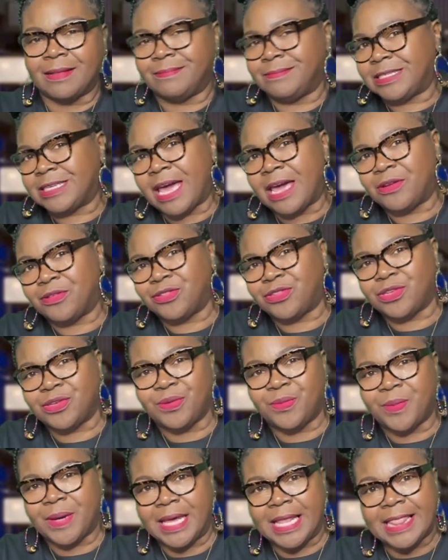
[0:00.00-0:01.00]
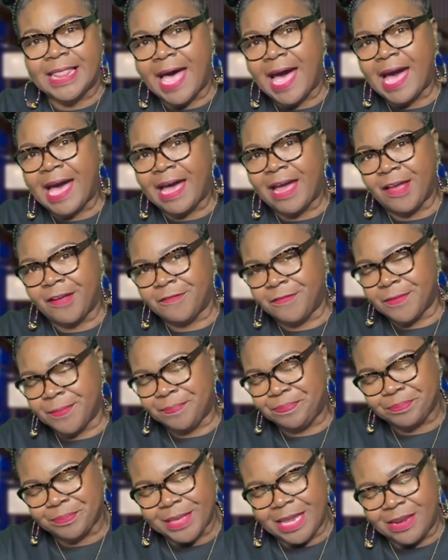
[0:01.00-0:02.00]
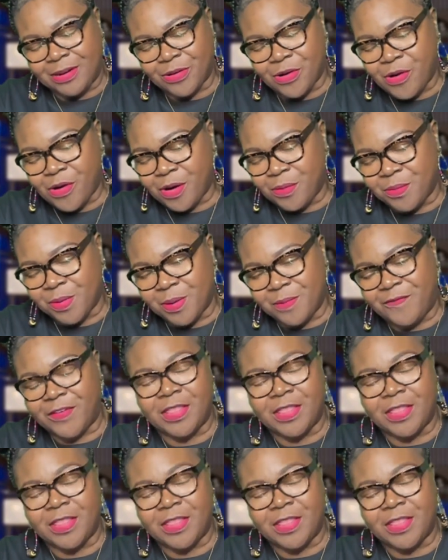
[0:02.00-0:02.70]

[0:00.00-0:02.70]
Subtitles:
Channel 2 went live in the courtroom.